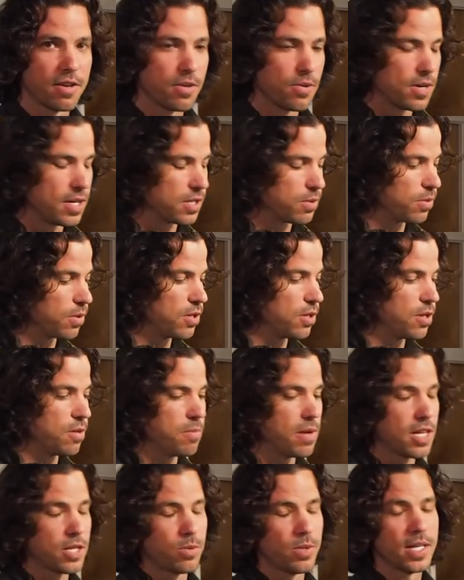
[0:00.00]
noise. We'll do the
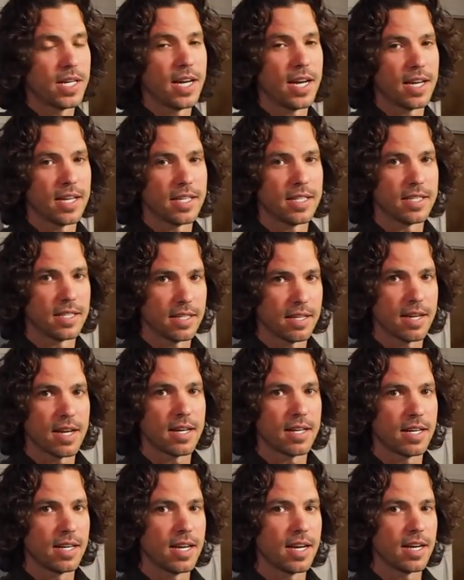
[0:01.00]
best we can to
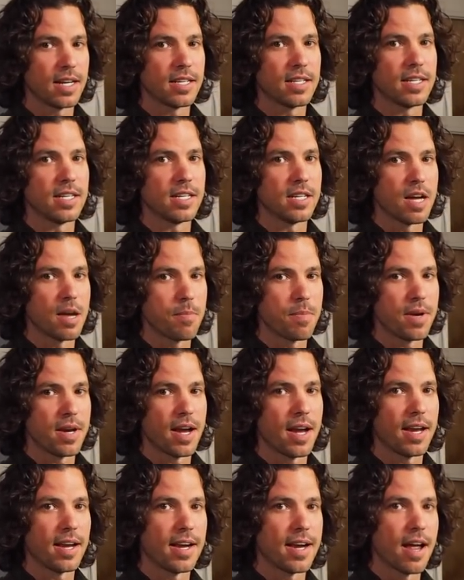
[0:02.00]
get it cleaned up and
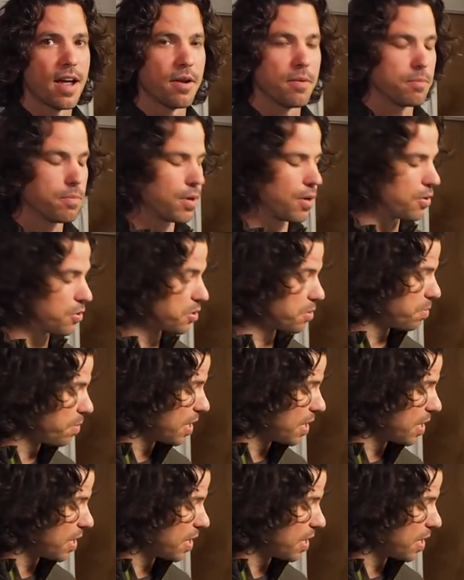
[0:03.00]
edit it out in post.